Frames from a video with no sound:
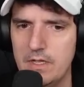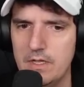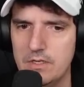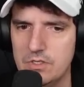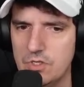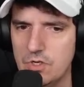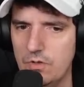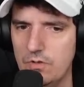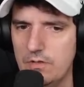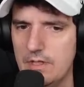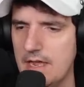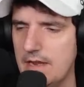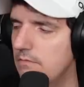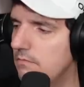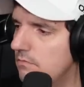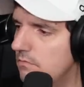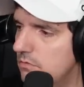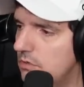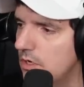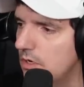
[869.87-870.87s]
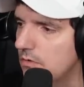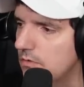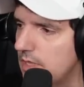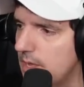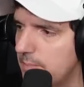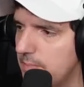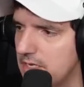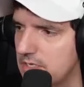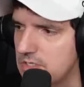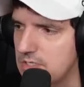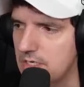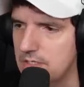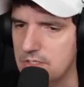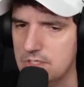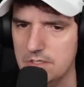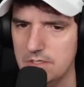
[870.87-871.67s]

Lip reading: So that, that makes sense.